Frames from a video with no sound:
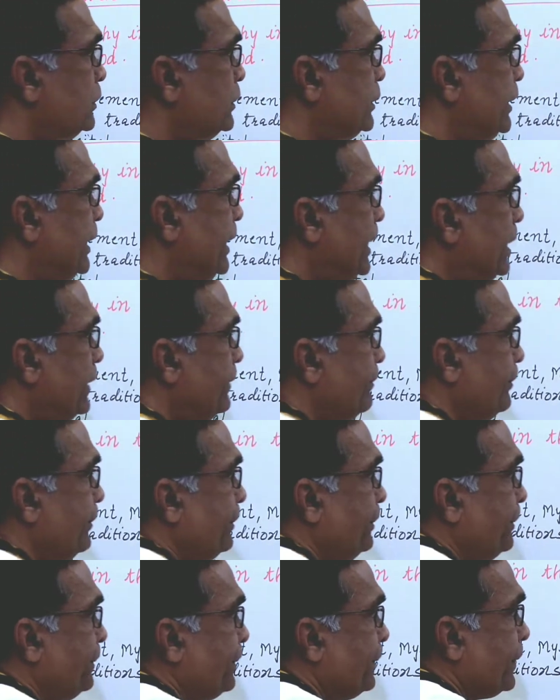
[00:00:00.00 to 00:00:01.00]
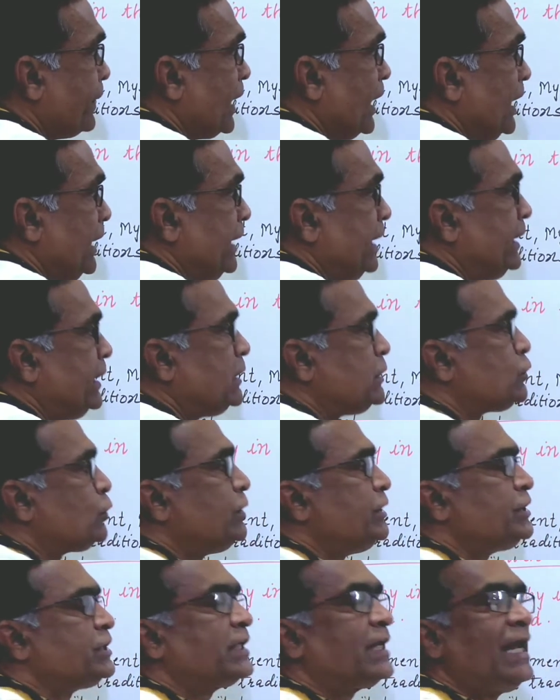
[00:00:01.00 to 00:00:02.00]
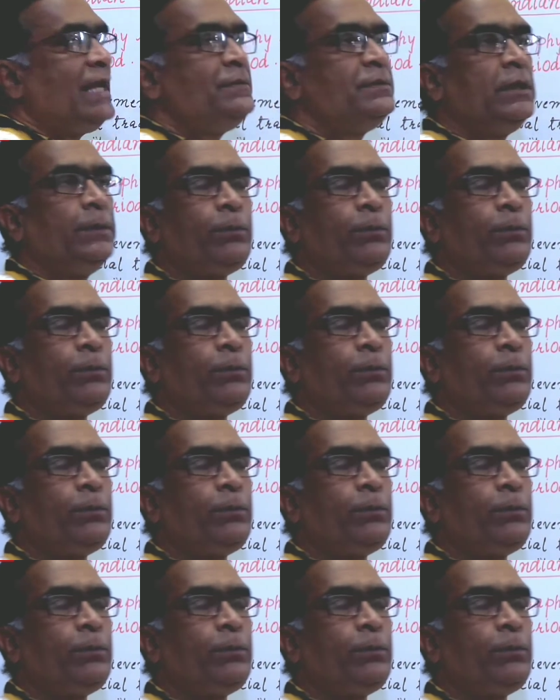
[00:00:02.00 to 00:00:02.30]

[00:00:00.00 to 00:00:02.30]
It also describes